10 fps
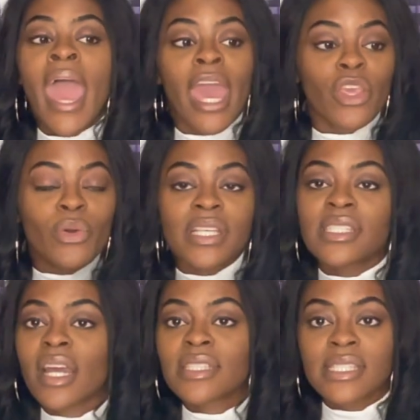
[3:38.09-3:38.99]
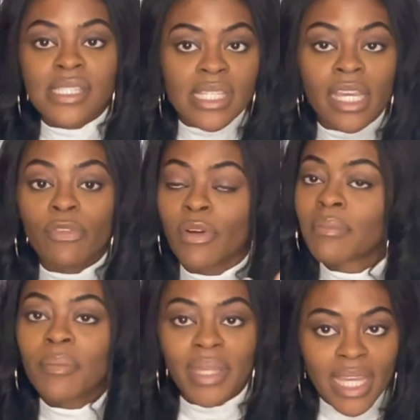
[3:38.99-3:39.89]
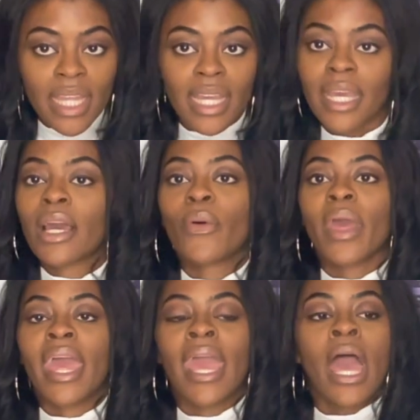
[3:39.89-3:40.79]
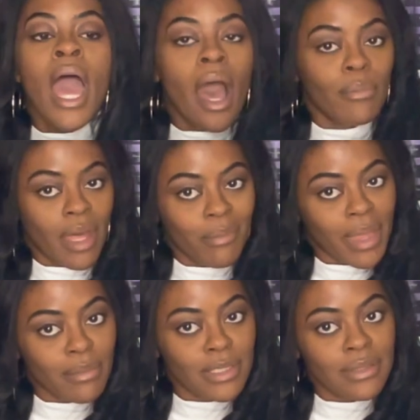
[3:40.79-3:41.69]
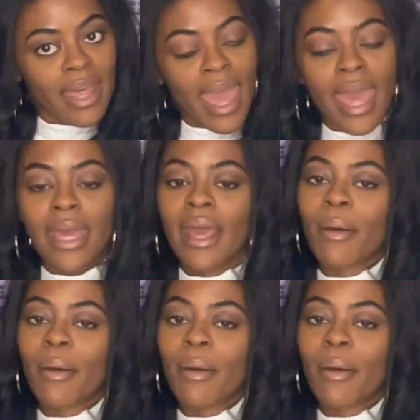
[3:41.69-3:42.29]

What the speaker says: And you can start to see from the beginning, okay, I'm not gonna be able to do that.